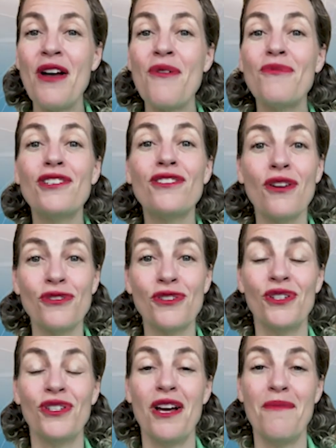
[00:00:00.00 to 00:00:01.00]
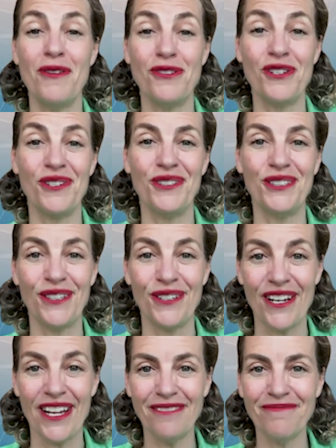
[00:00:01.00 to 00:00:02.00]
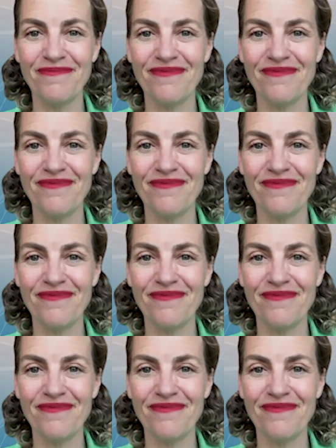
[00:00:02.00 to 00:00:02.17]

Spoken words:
with social emotional learning.